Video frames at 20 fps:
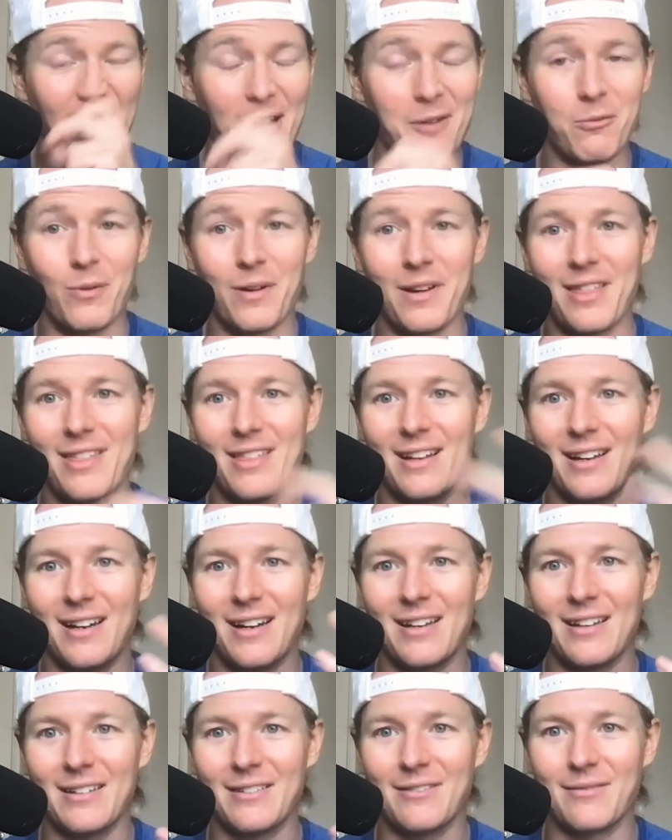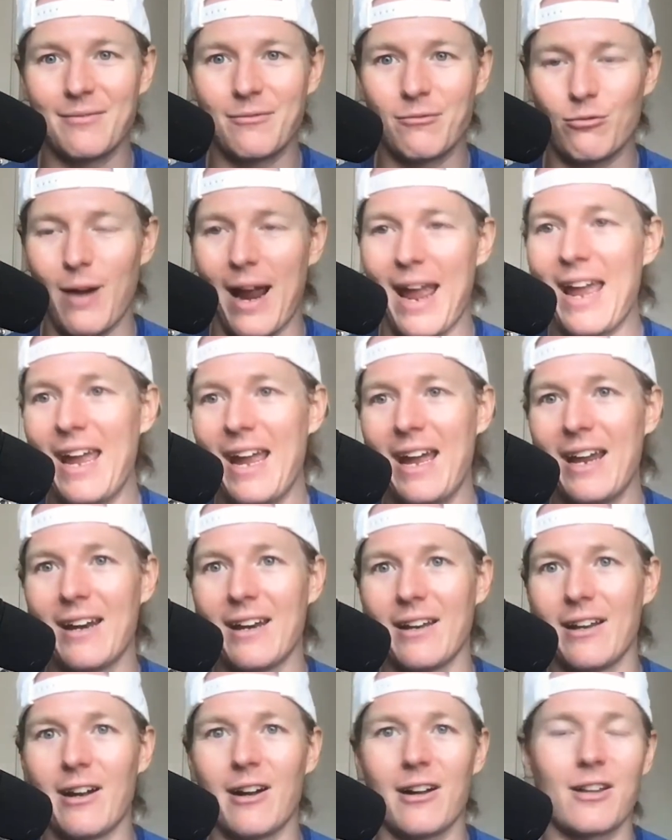with the rain
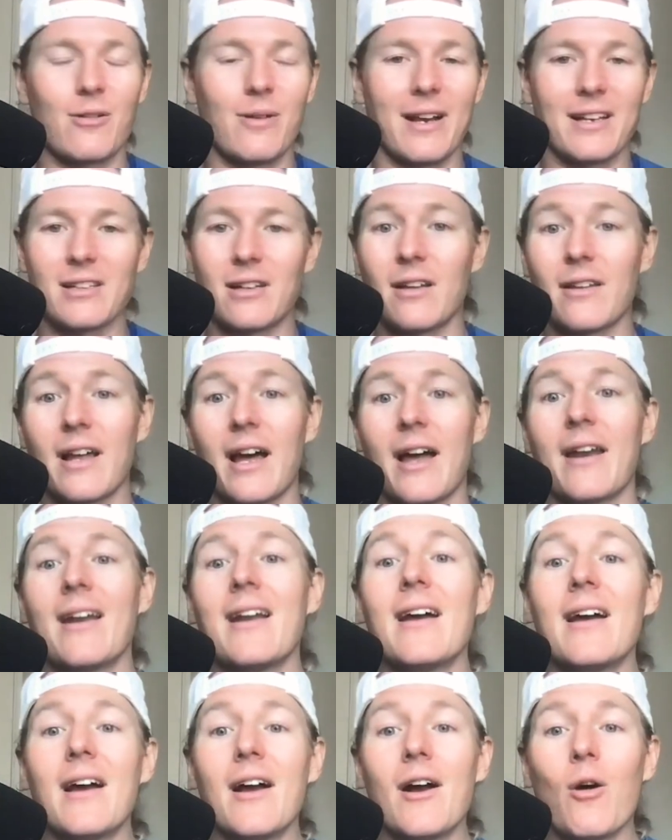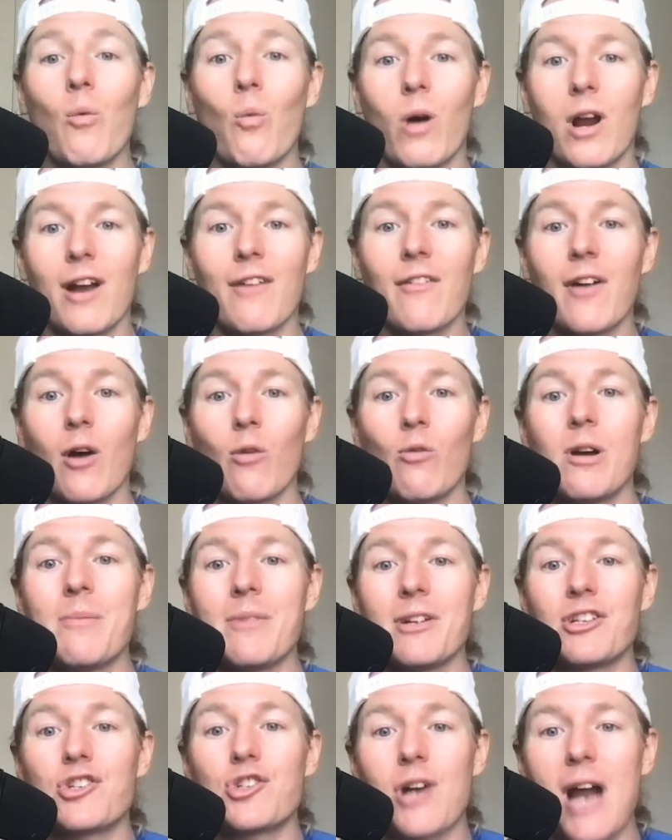and the earthquakes and all that, one of our
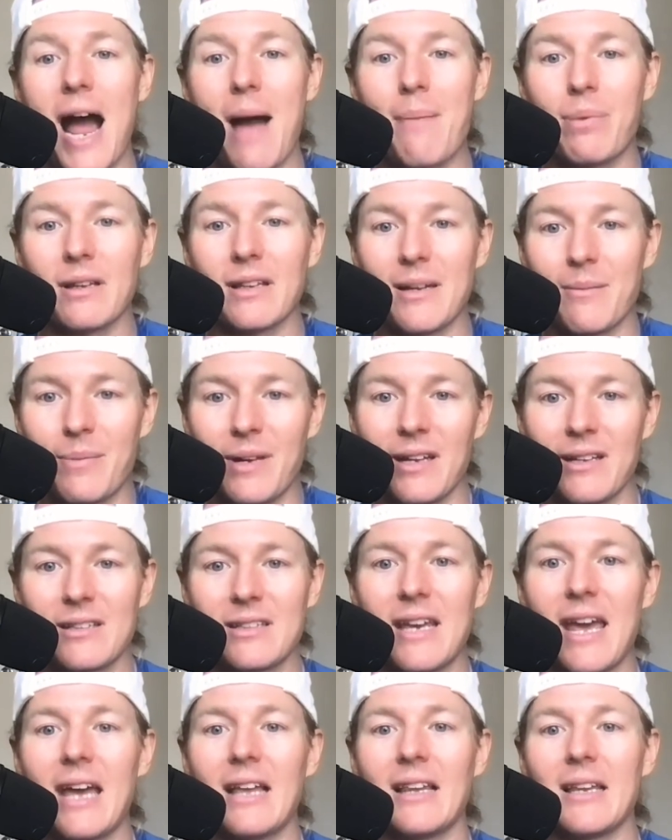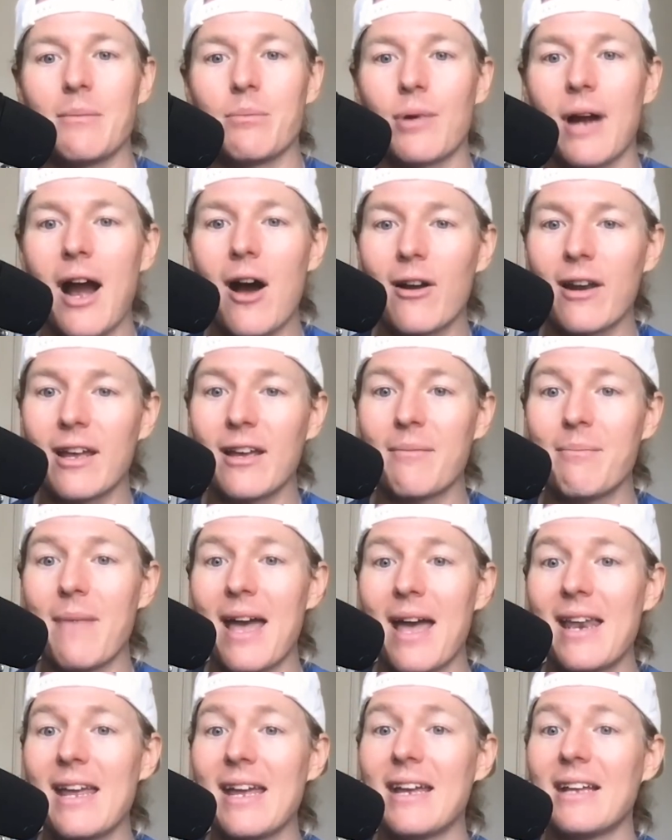women's trap Olympians, Kaylee Browning,
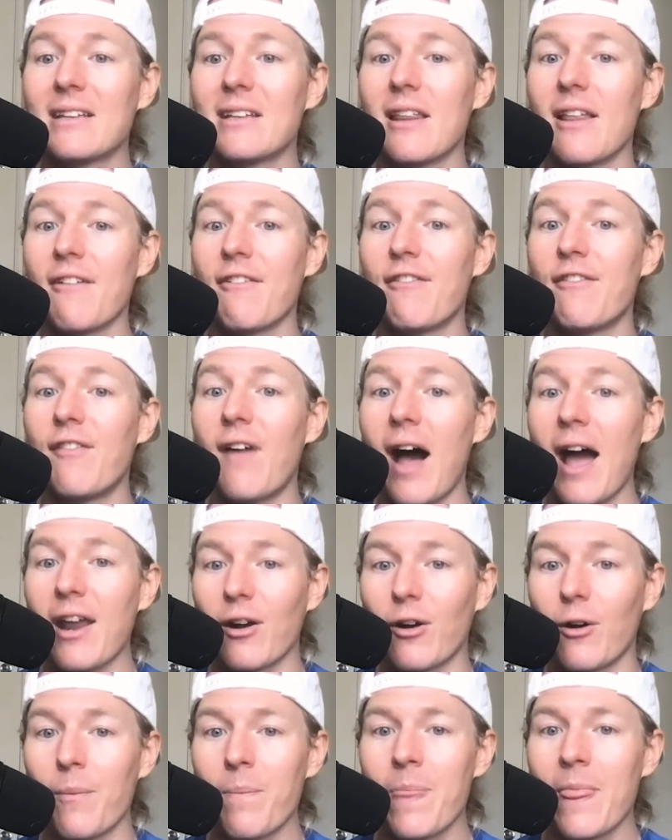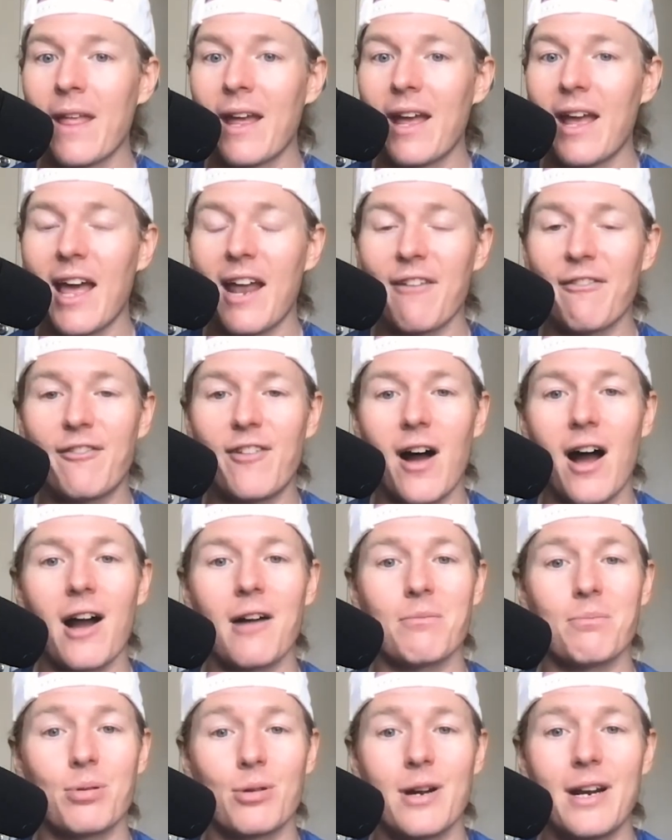made it into the final and fought
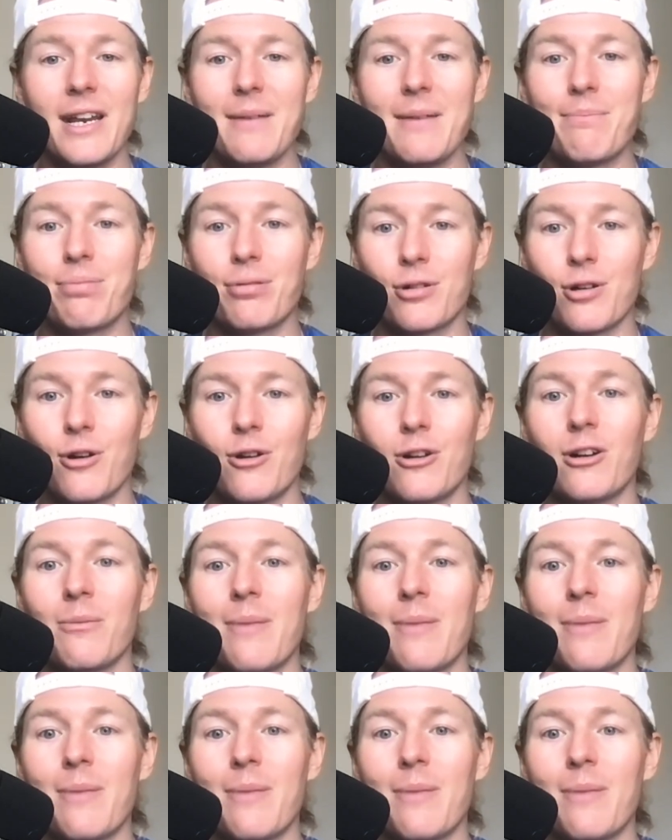a pretty brutal